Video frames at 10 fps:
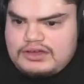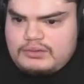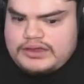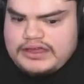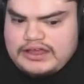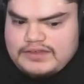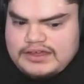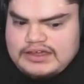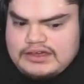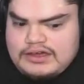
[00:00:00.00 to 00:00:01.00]
We get out of the
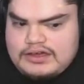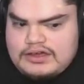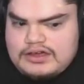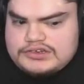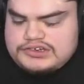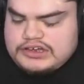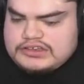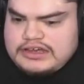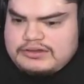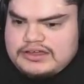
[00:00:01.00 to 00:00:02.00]
inning.
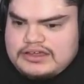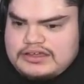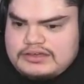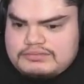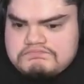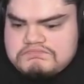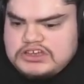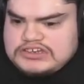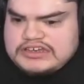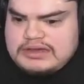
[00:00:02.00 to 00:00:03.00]
Shutdown inning.
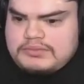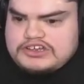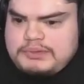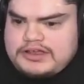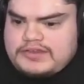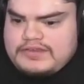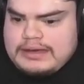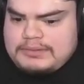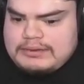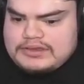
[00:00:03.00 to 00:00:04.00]
Doesn't get much better than
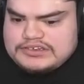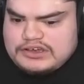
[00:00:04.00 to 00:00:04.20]
that, baby. Let's